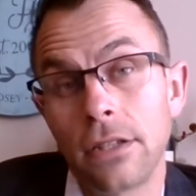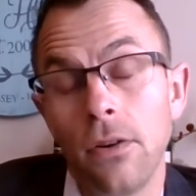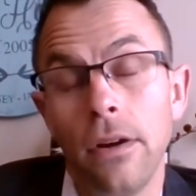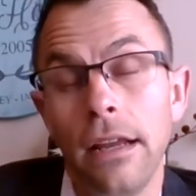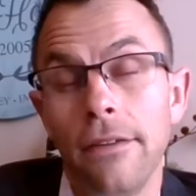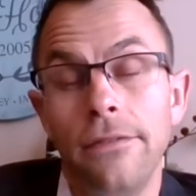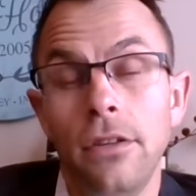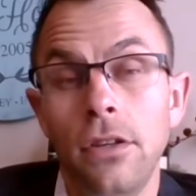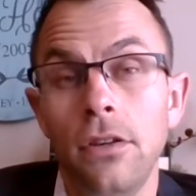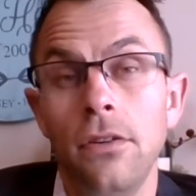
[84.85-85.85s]
So
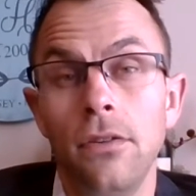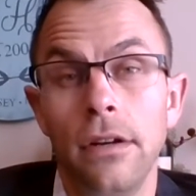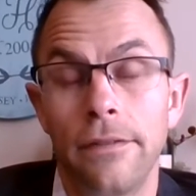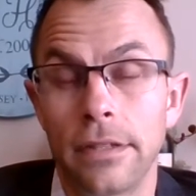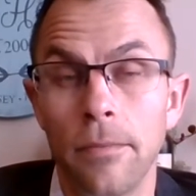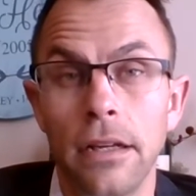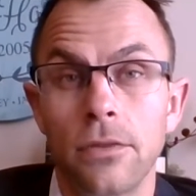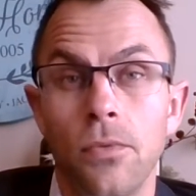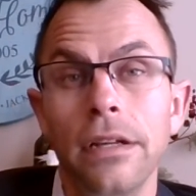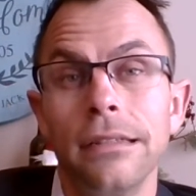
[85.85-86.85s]
if
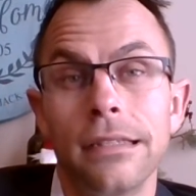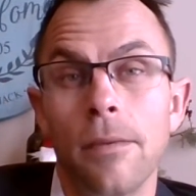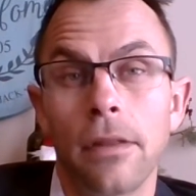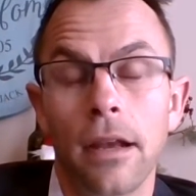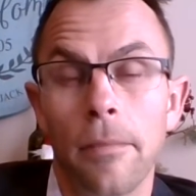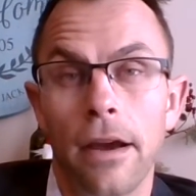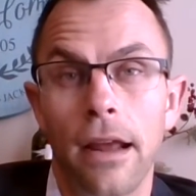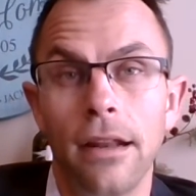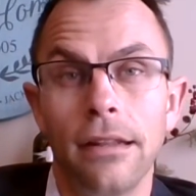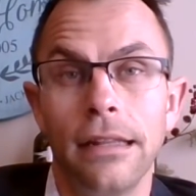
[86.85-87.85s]
somebody's written something about
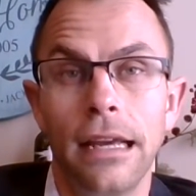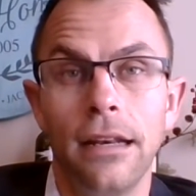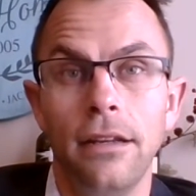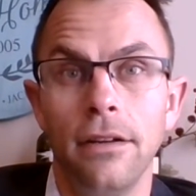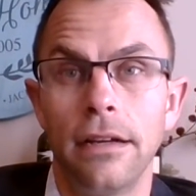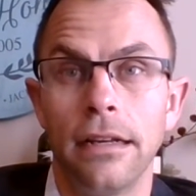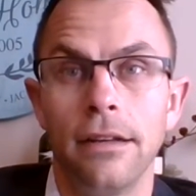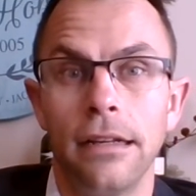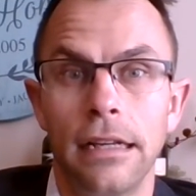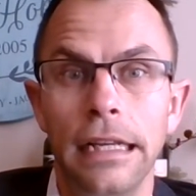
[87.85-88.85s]
it, then you
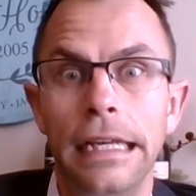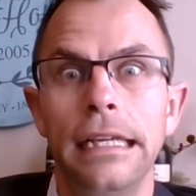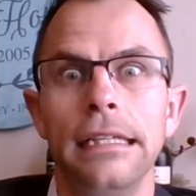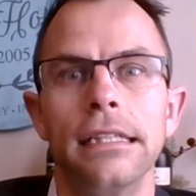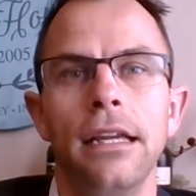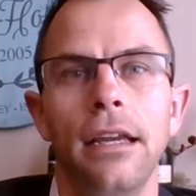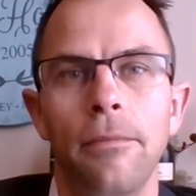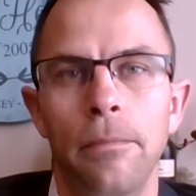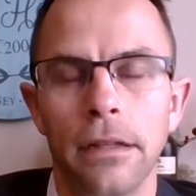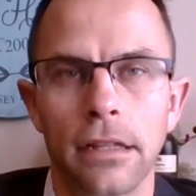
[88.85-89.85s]
can
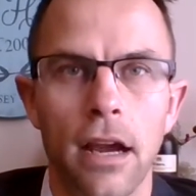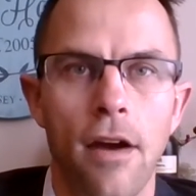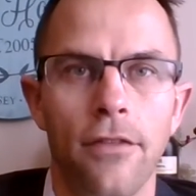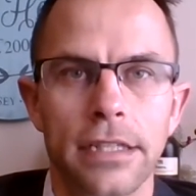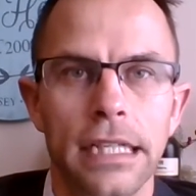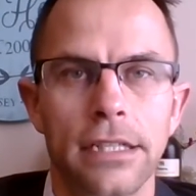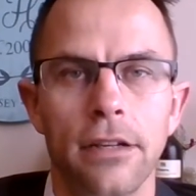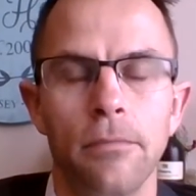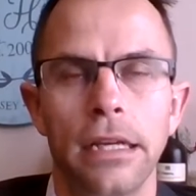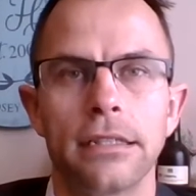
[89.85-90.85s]
easily build a
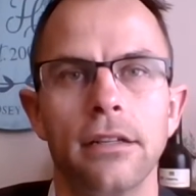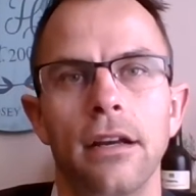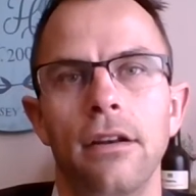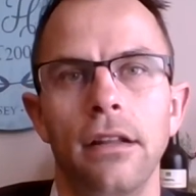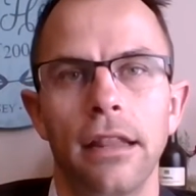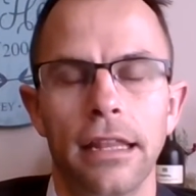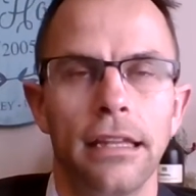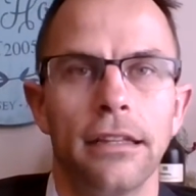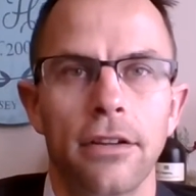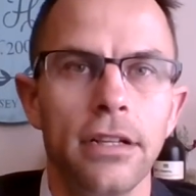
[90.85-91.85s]
conversation based on the
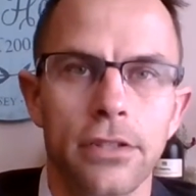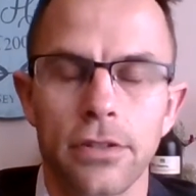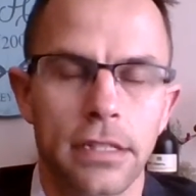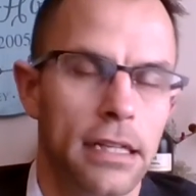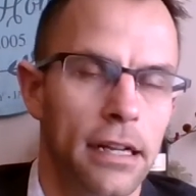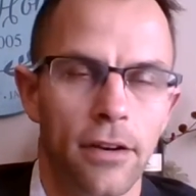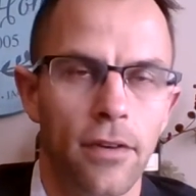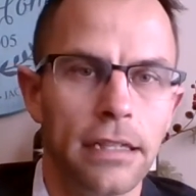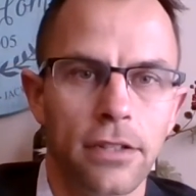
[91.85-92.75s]
thing that they're interested in, right?